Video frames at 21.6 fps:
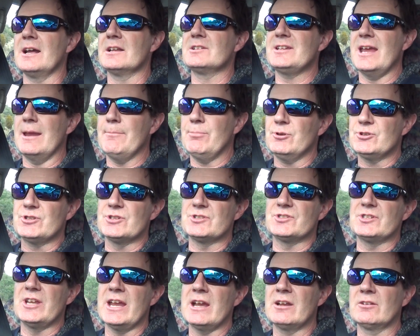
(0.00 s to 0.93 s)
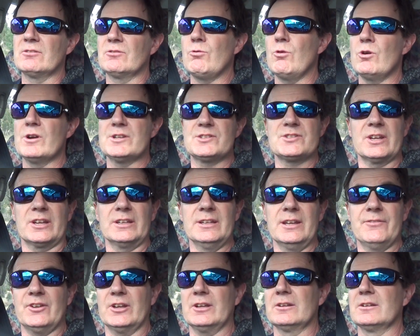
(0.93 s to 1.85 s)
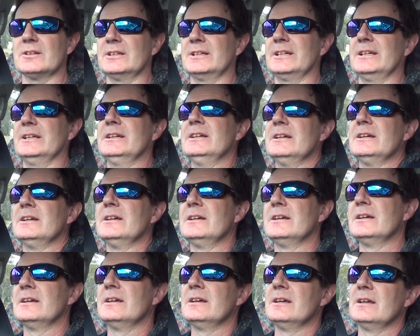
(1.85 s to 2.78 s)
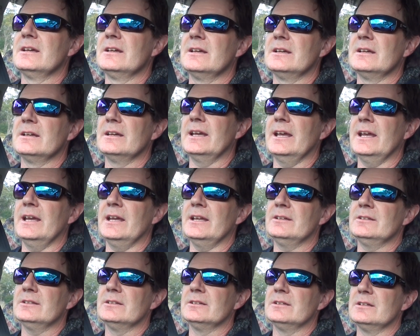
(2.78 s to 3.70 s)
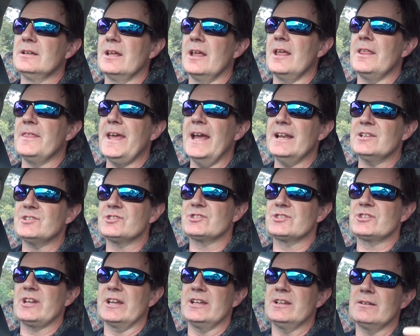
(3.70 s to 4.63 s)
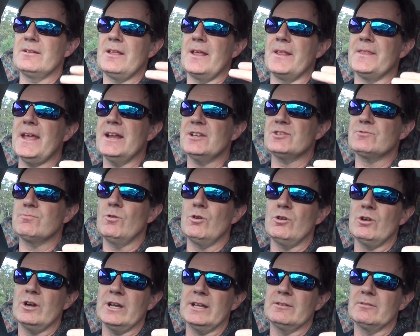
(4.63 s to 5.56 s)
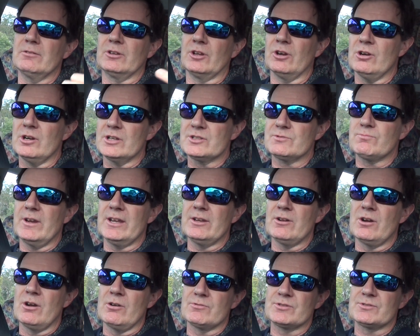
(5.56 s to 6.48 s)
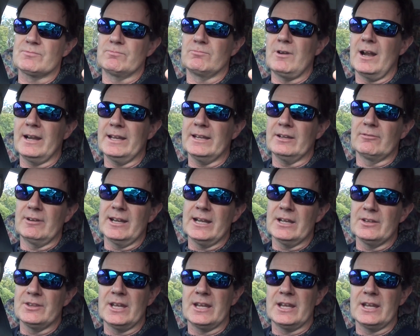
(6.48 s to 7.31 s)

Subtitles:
temperatures down quite significantly. And that's why, guys, when I was running around